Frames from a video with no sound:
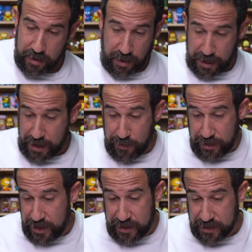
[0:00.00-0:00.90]
And here
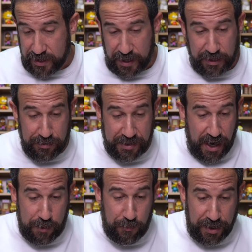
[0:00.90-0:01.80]
it is. Like, there's
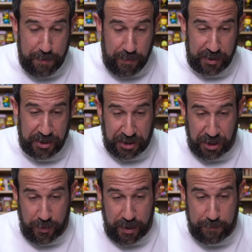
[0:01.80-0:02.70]
not really much
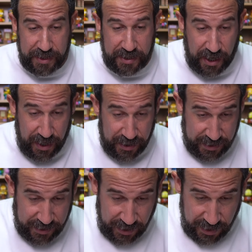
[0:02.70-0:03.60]
to it
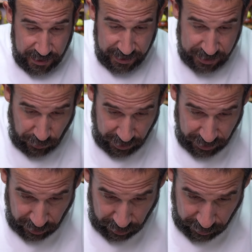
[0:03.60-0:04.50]
besides this right
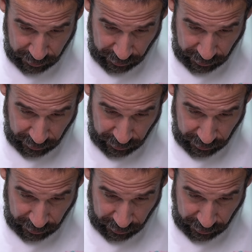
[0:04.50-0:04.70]
here.